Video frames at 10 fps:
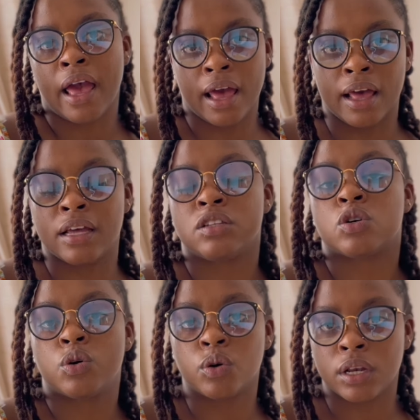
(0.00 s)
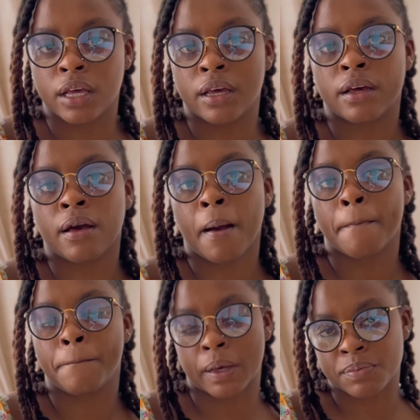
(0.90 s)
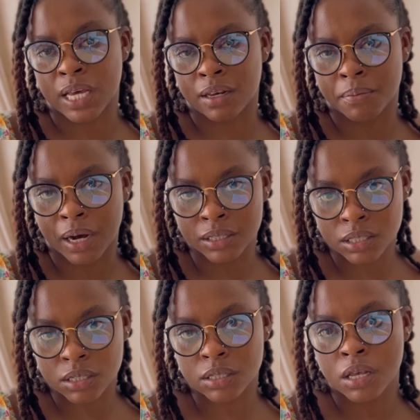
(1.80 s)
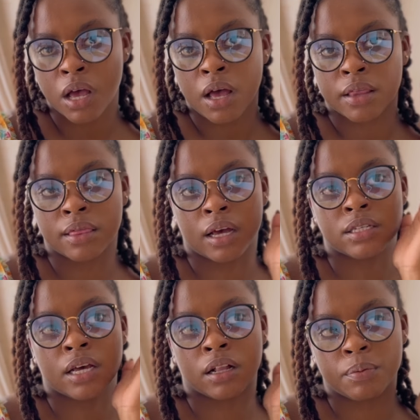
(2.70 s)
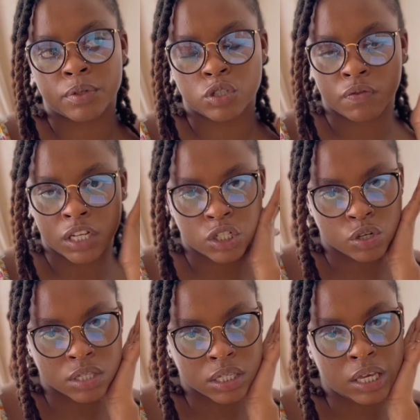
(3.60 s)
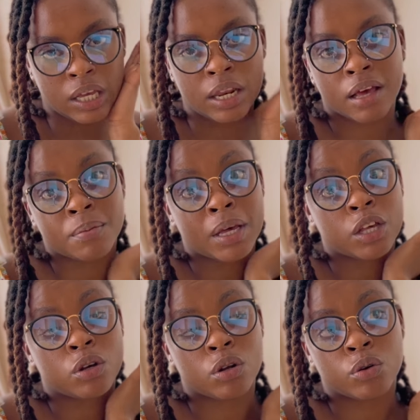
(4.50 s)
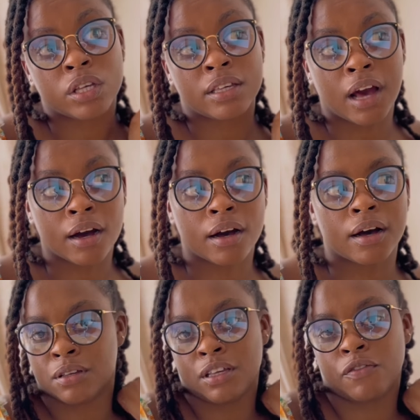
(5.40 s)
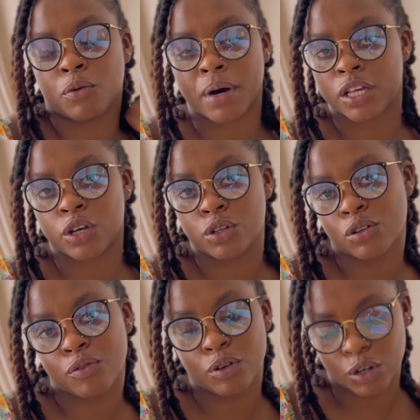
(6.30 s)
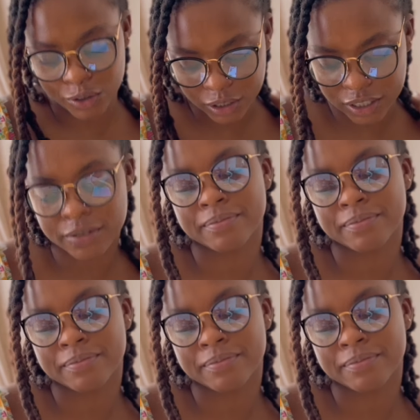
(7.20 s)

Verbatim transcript: and cooling peptide masks that help rejuvenate your skin and make you look younger give you back your youthful look